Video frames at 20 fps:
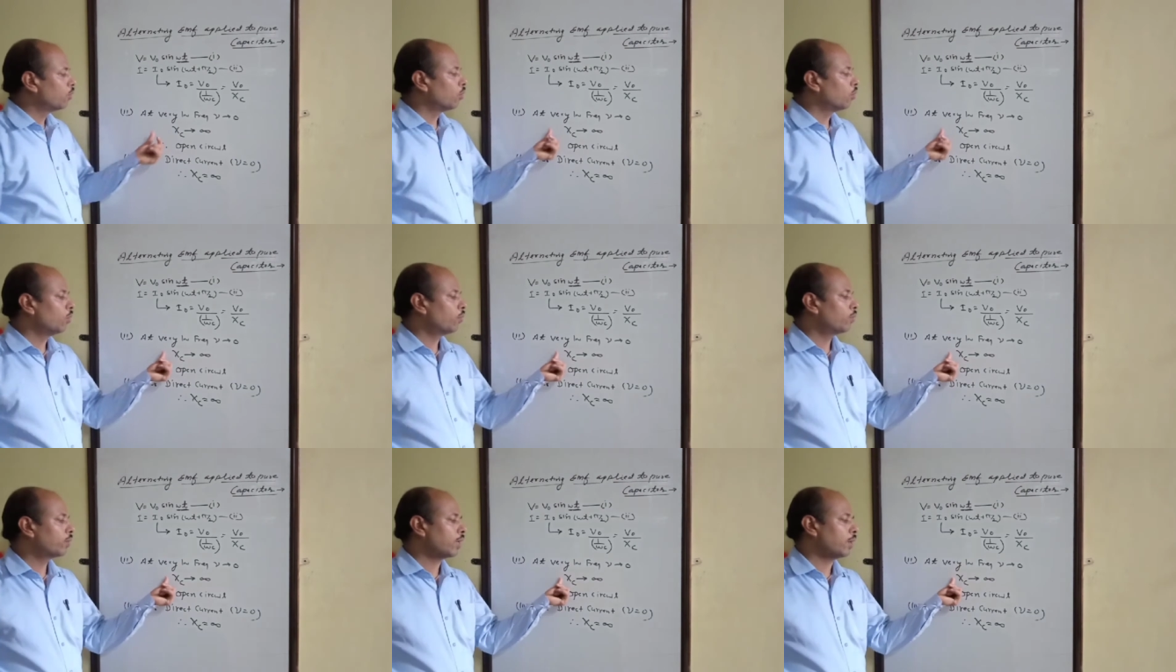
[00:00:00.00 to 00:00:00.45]

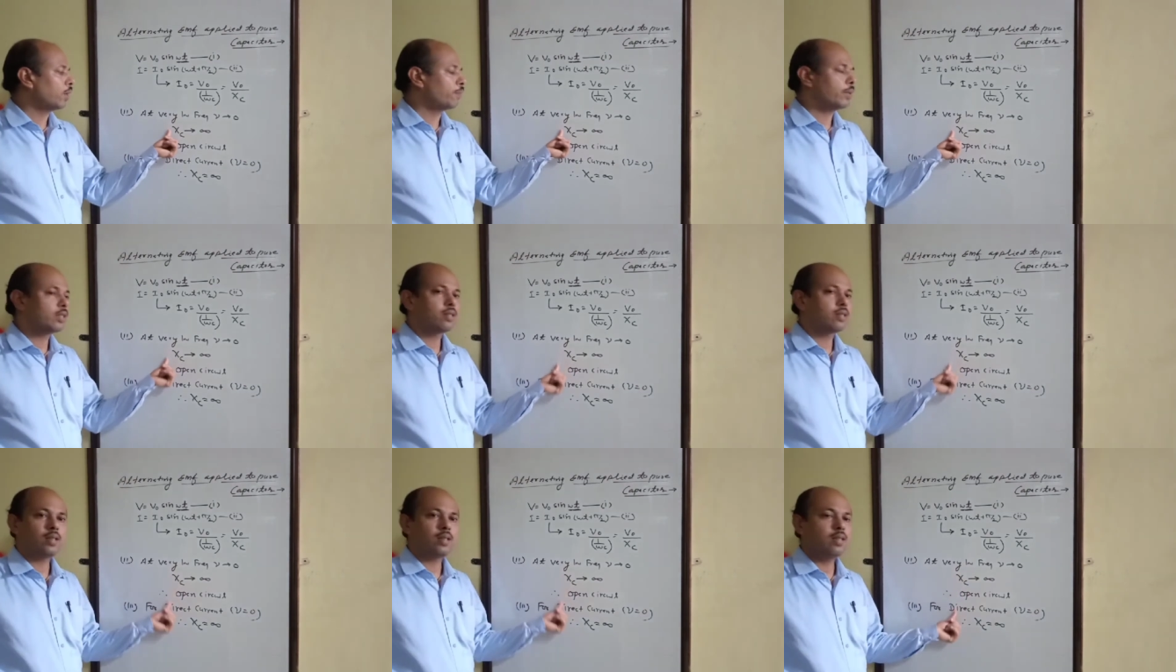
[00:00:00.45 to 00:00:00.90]
value
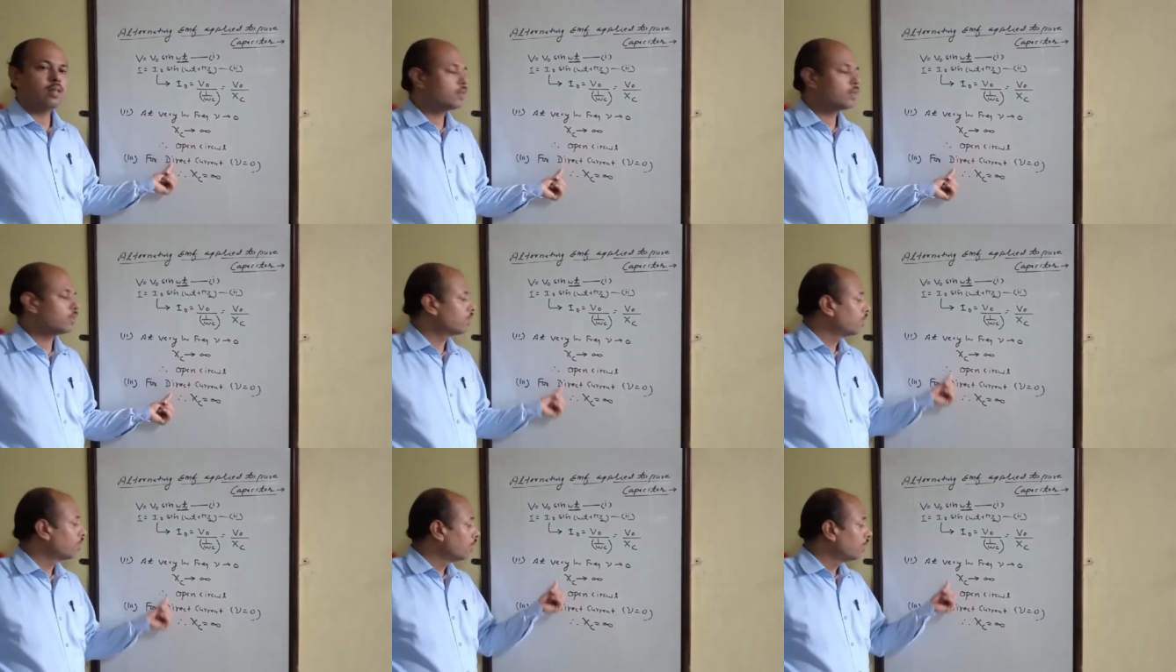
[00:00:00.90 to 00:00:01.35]
of
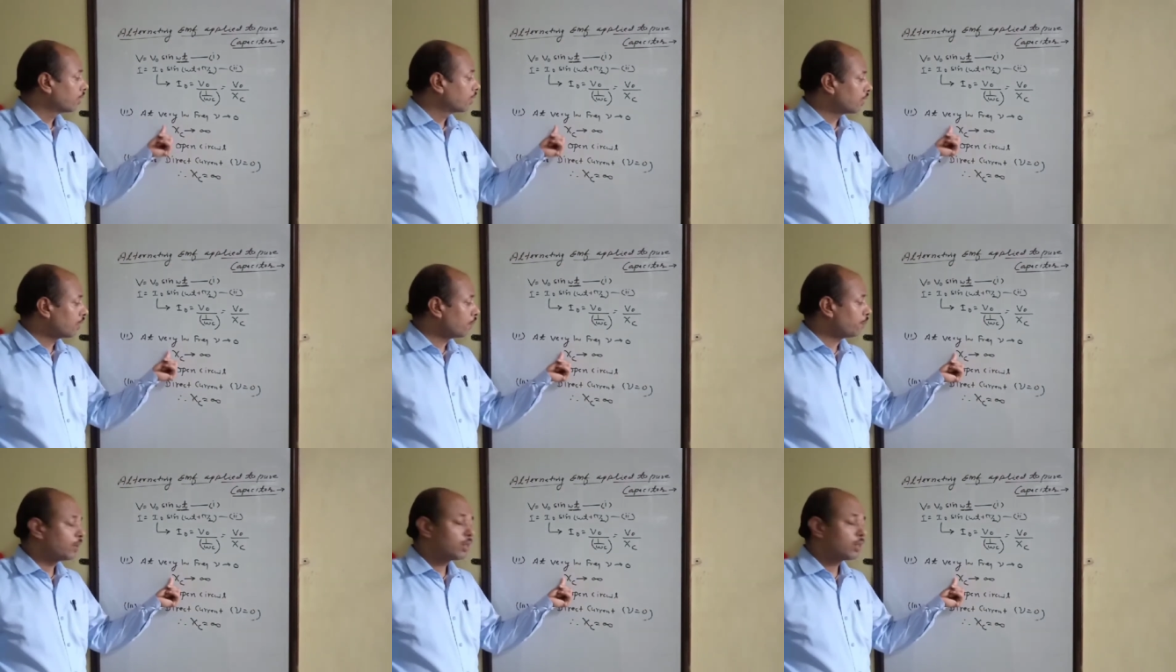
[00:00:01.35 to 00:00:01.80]
capacitance,
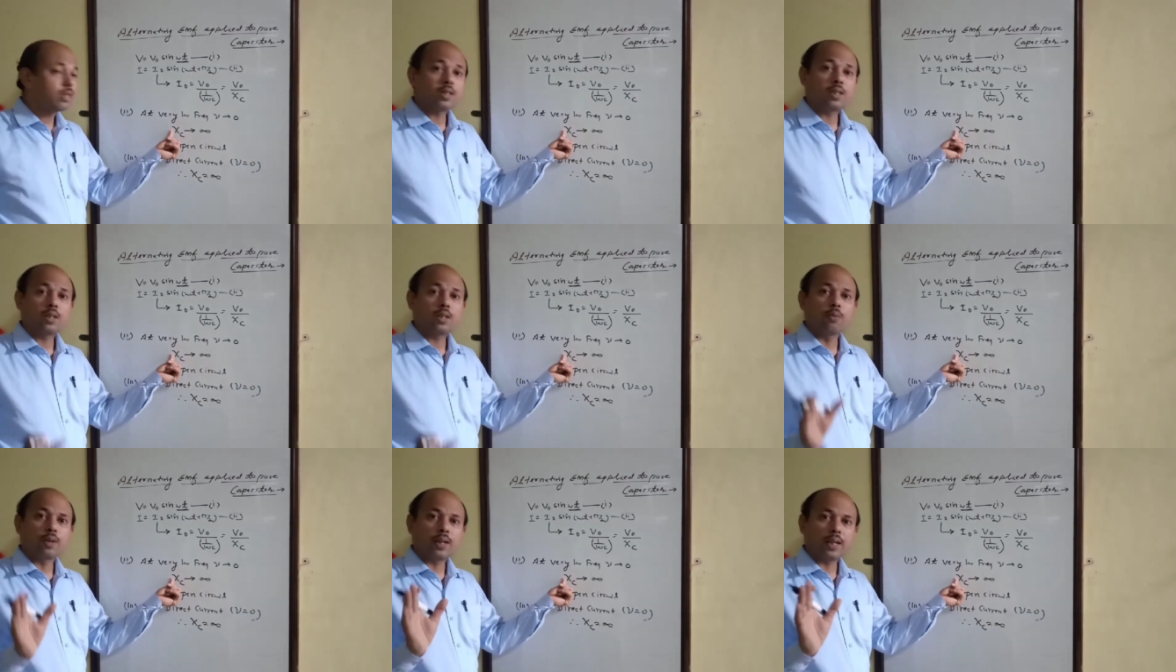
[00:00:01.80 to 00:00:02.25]

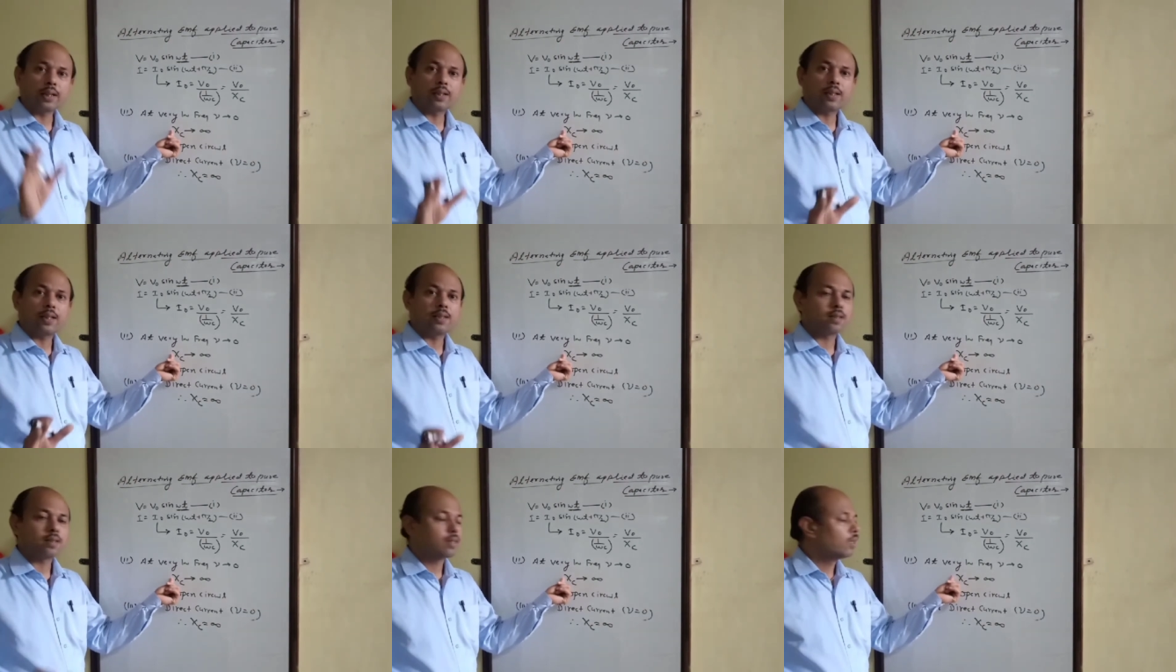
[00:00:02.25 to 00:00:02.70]

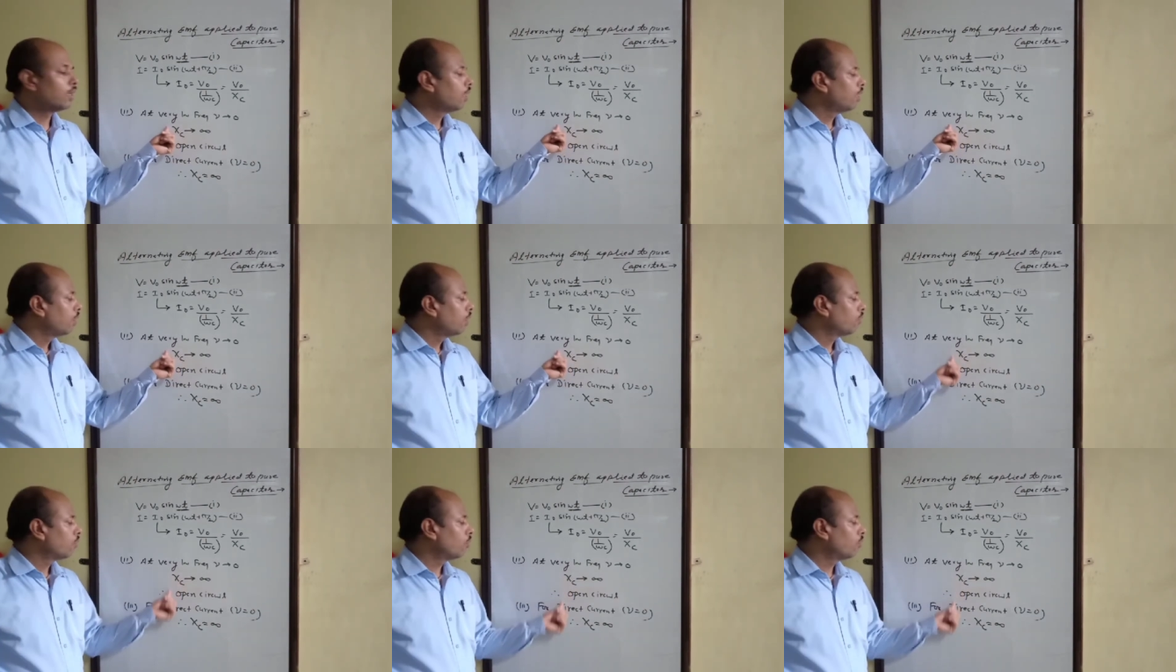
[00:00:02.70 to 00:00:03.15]
capacitive
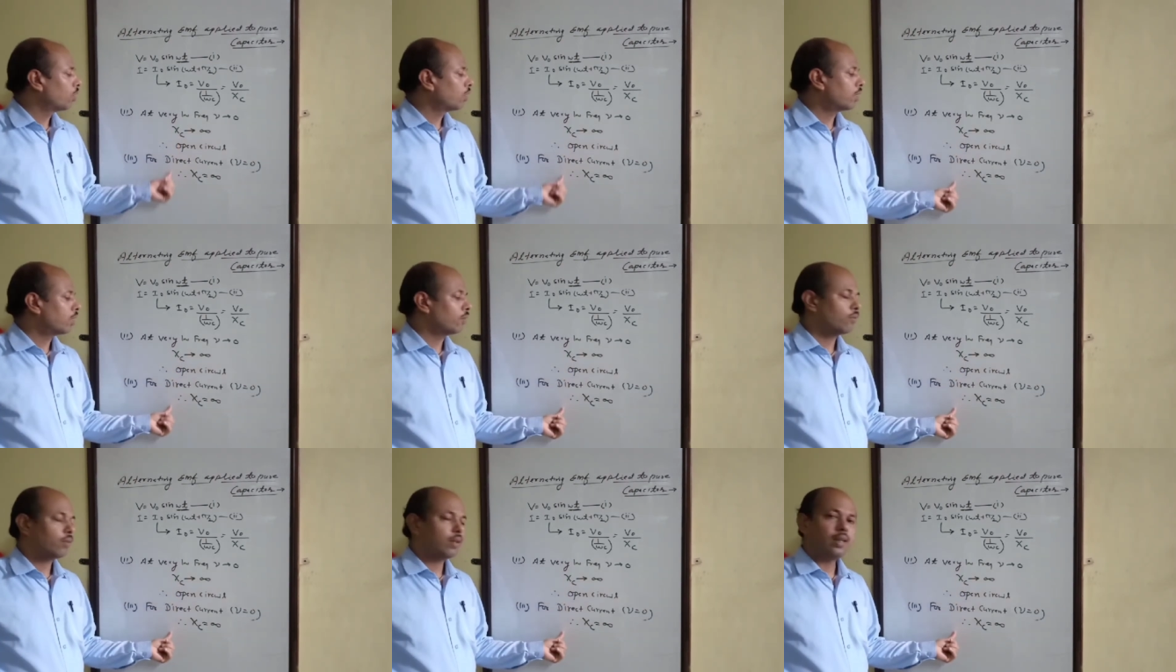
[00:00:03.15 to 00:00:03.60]
reactance
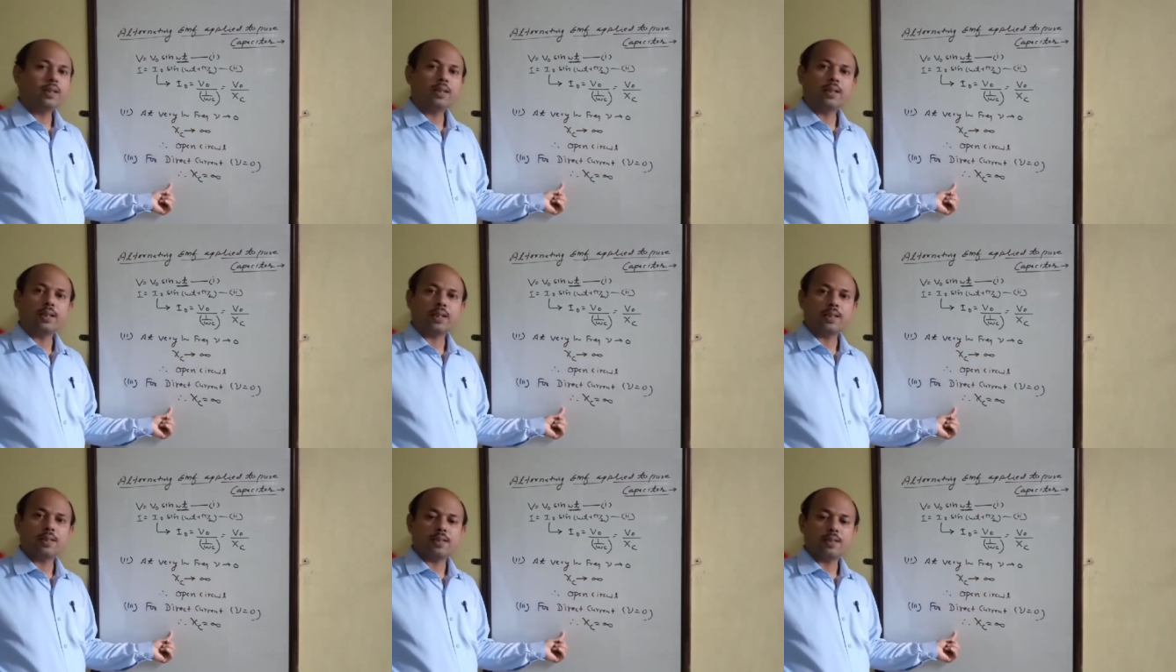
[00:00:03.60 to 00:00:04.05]
for
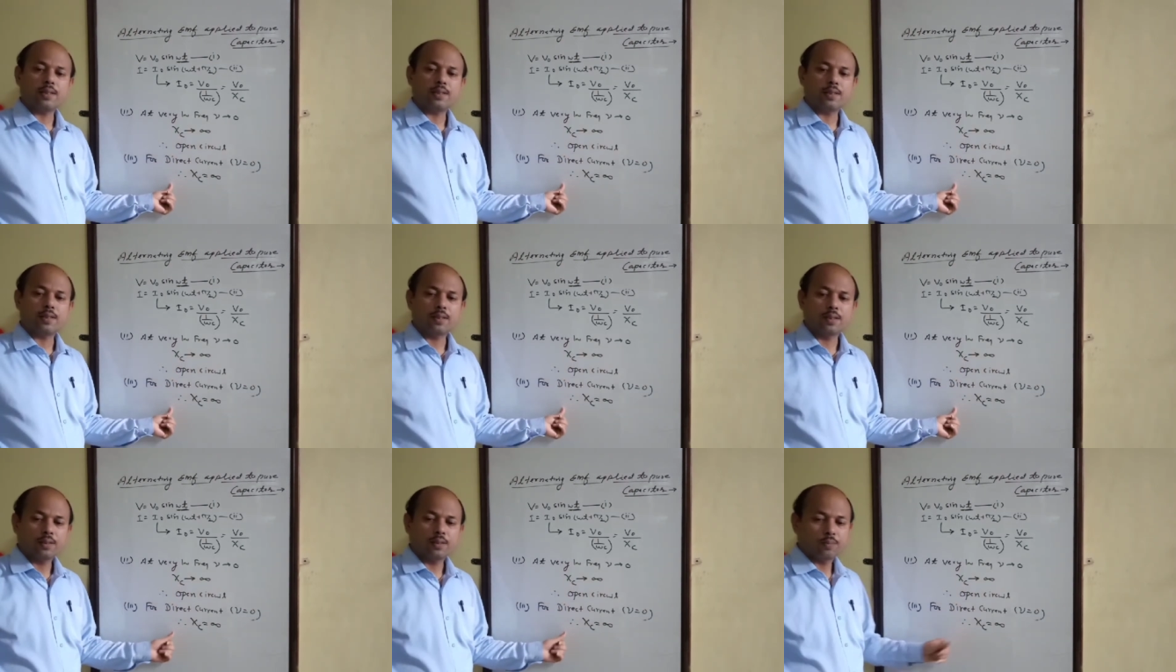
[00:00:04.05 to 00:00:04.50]
different
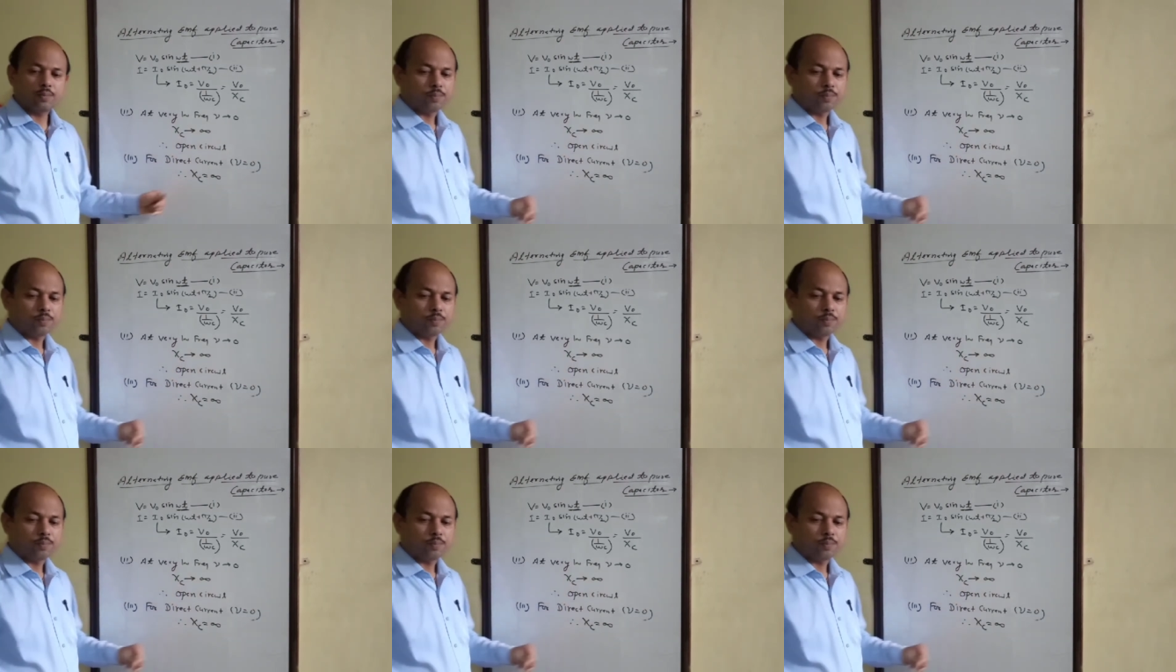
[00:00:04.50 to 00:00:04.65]
cases.